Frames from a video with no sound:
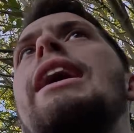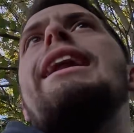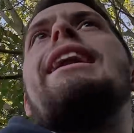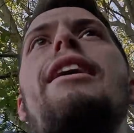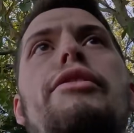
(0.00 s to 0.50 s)
And
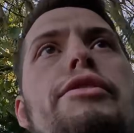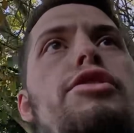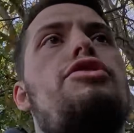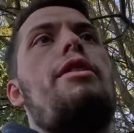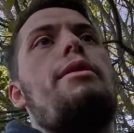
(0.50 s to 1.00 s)
then halfway
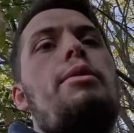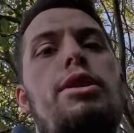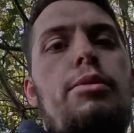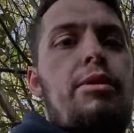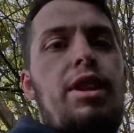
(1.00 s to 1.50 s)
through stripping the
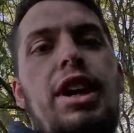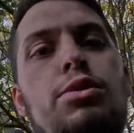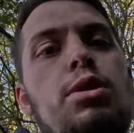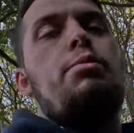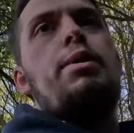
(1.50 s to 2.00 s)
window we
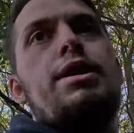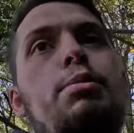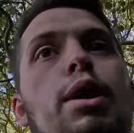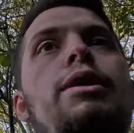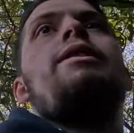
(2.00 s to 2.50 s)
realised we could press a
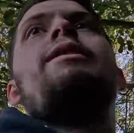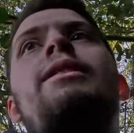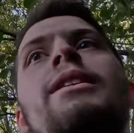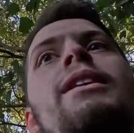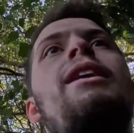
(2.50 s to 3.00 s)
button
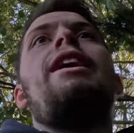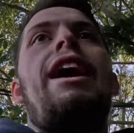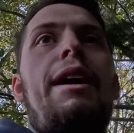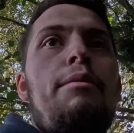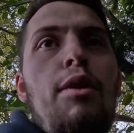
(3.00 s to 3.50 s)

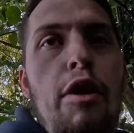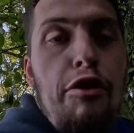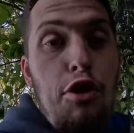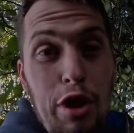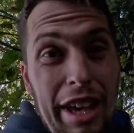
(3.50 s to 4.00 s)
um,
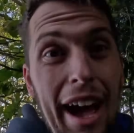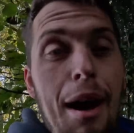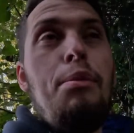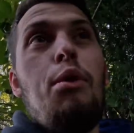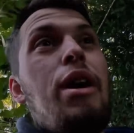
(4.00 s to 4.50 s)
through the
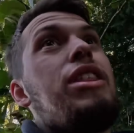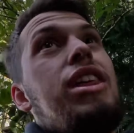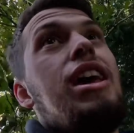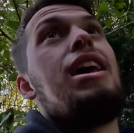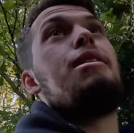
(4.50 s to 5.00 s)
cab
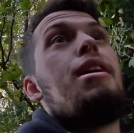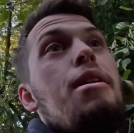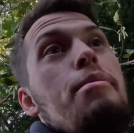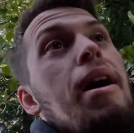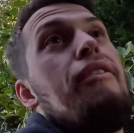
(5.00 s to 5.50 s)
with a
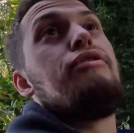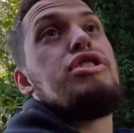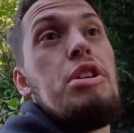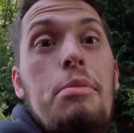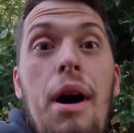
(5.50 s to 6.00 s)
bit of
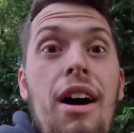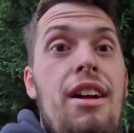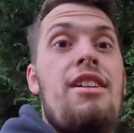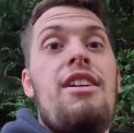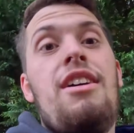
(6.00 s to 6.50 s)
steel bar.
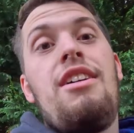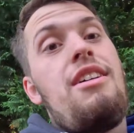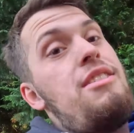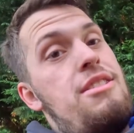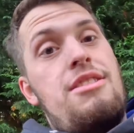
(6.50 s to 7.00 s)

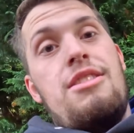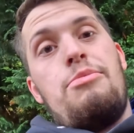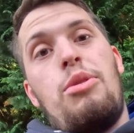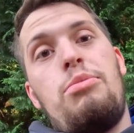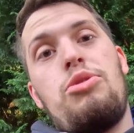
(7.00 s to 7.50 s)

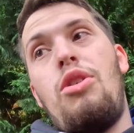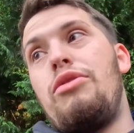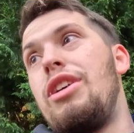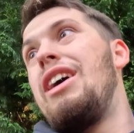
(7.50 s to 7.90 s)
Problem solved.